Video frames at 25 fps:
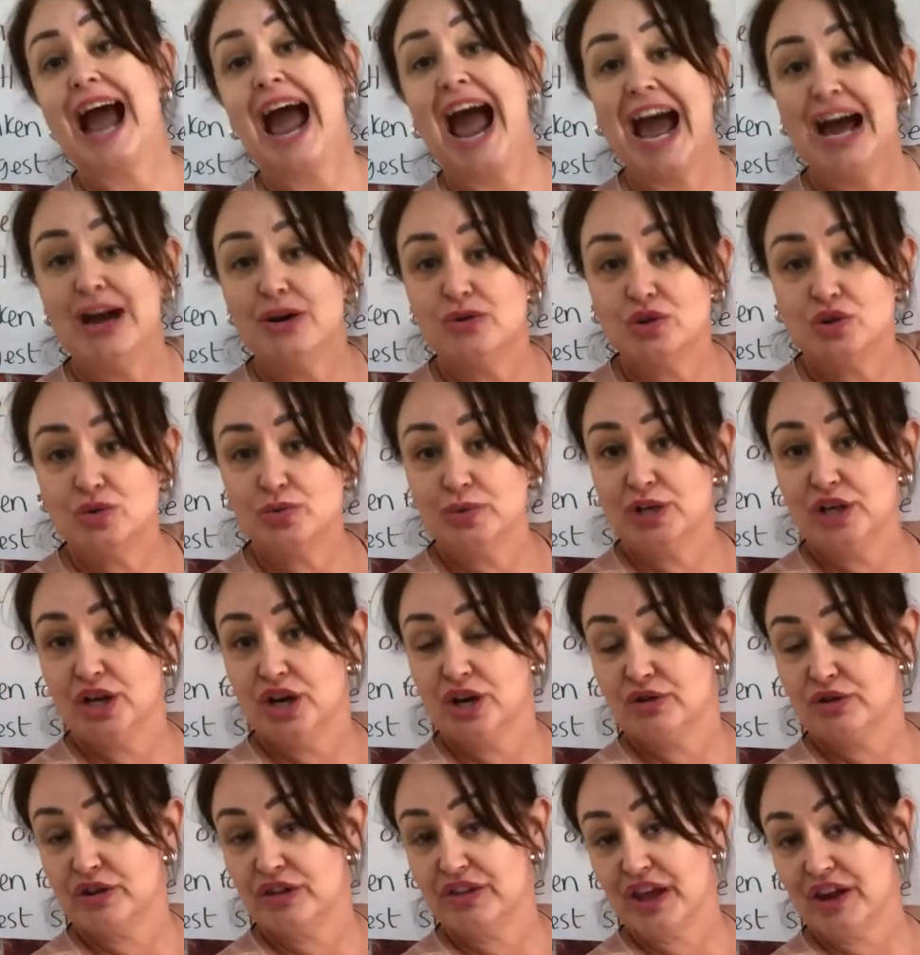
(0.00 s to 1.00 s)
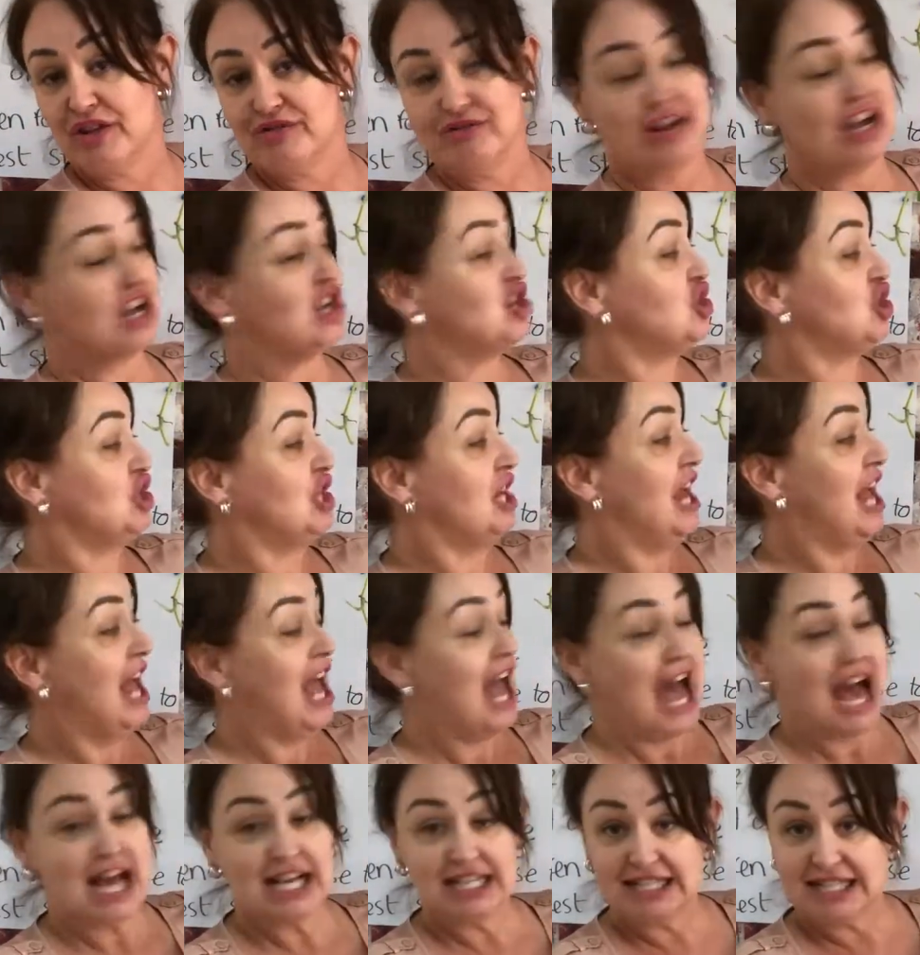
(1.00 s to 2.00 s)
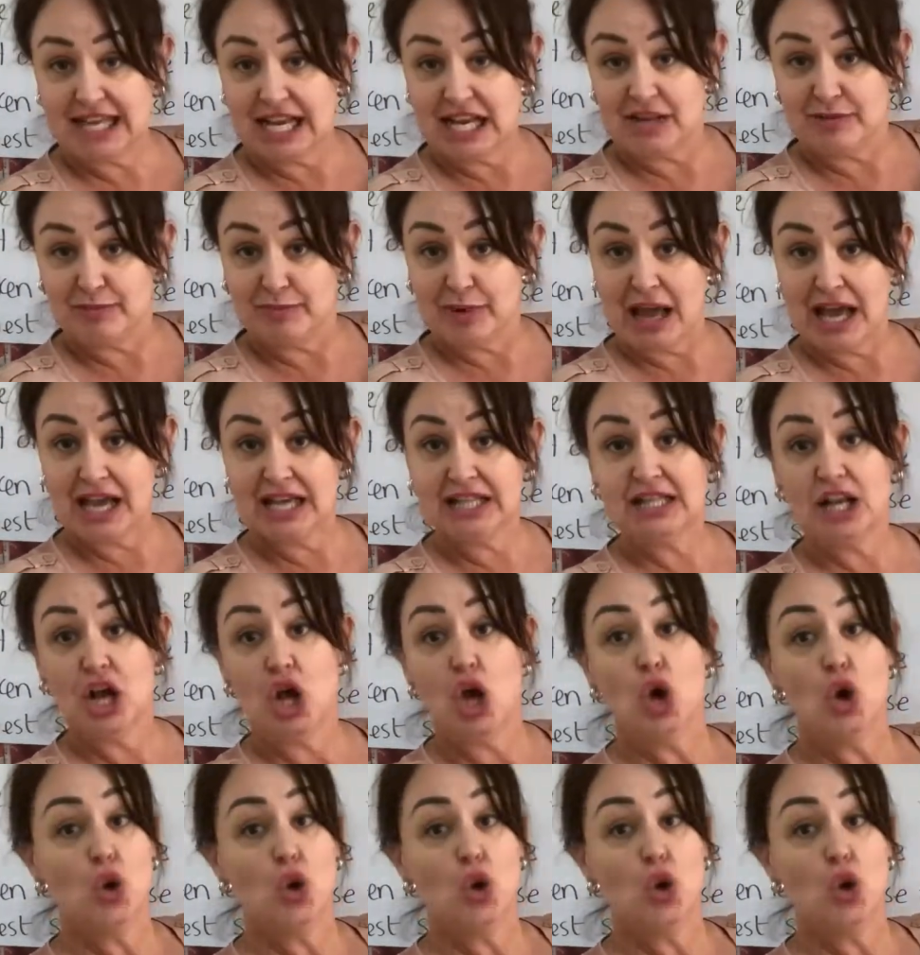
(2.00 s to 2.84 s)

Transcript: How do we know that that reaction has taken place?